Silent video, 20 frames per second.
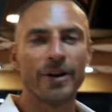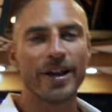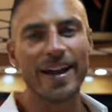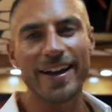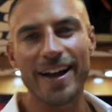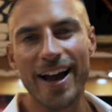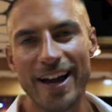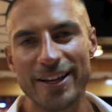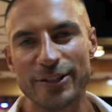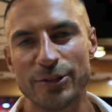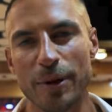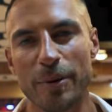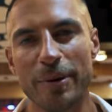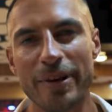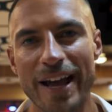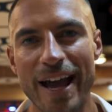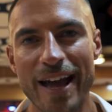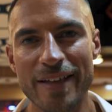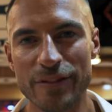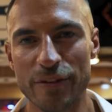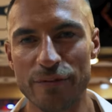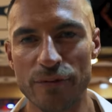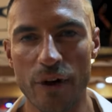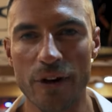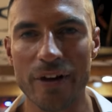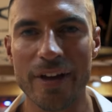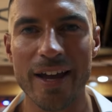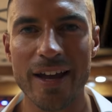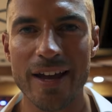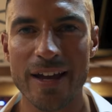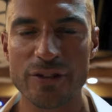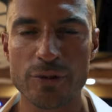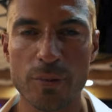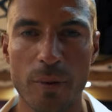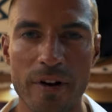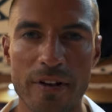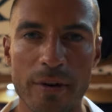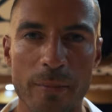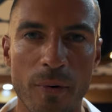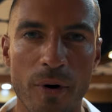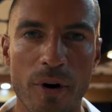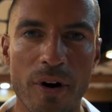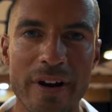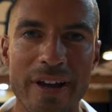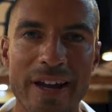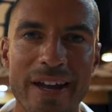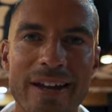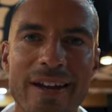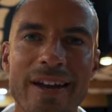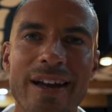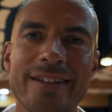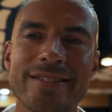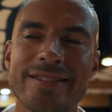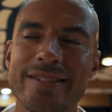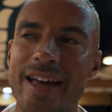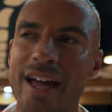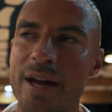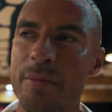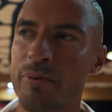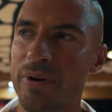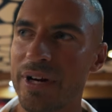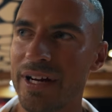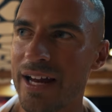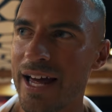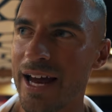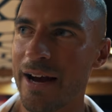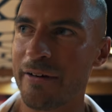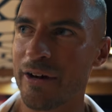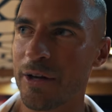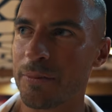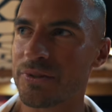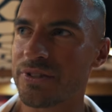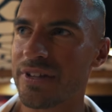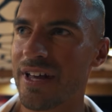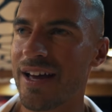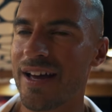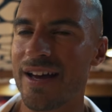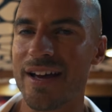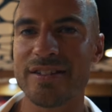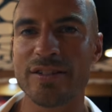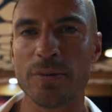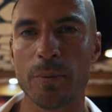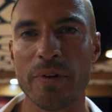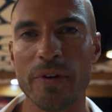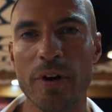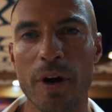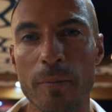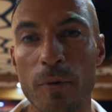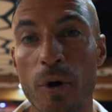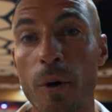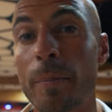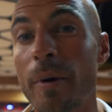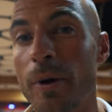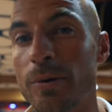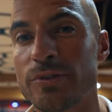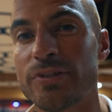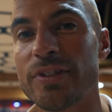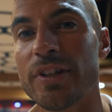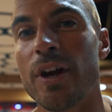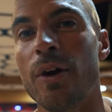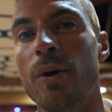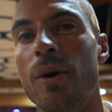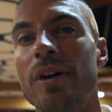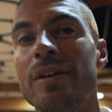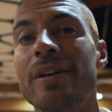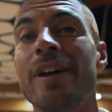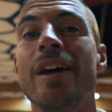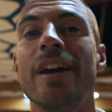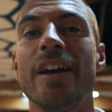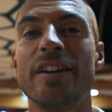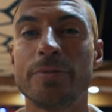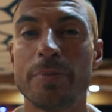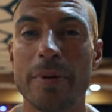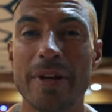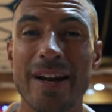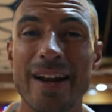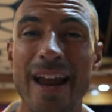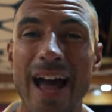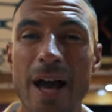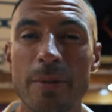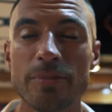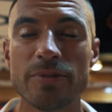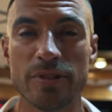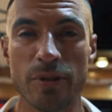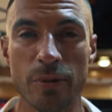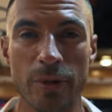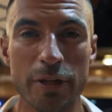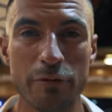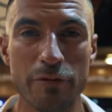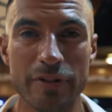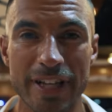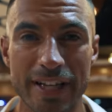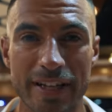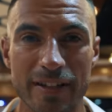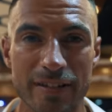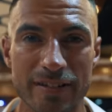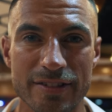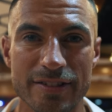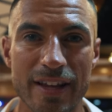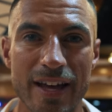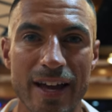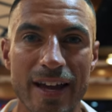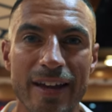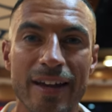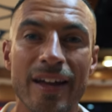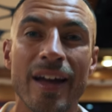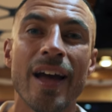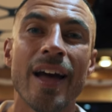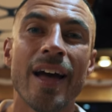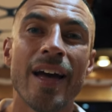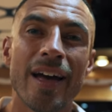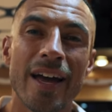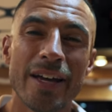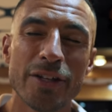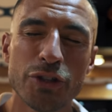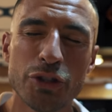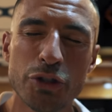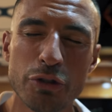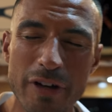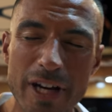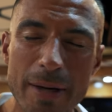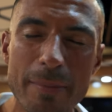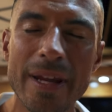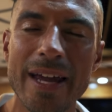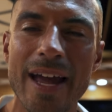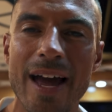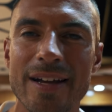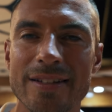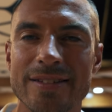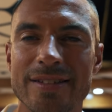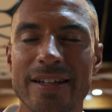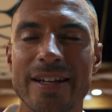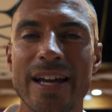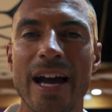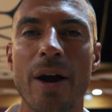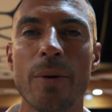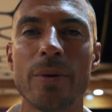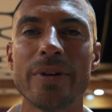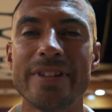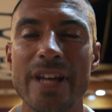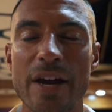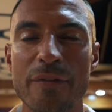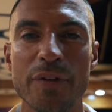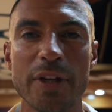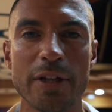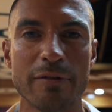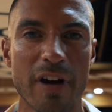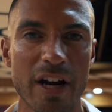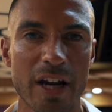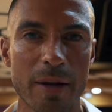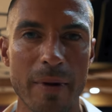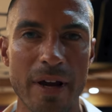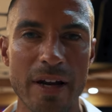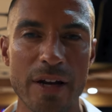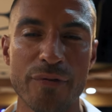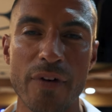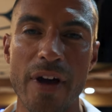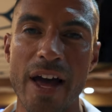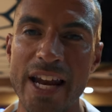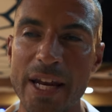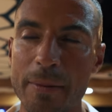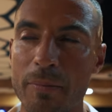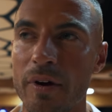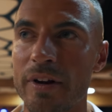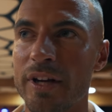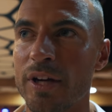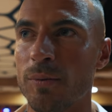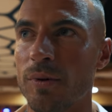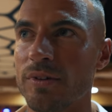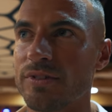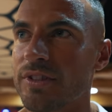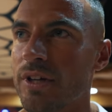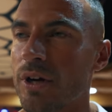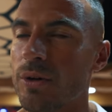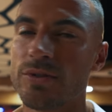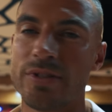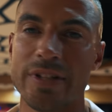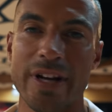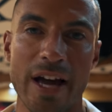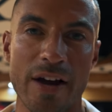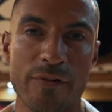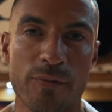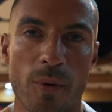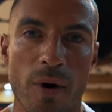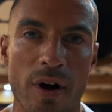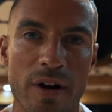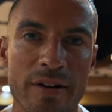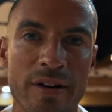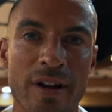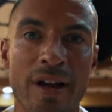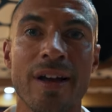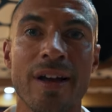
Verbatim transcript: Okay guys, so I'm gonna end the vlog here. It's one in the morning, it's getting pretty leery upstairs and we've got more boats to go on. It's been an absolutely ridiculous day. Extremely hectic, I would definitely recommend it for anybody who wants to go to the F1.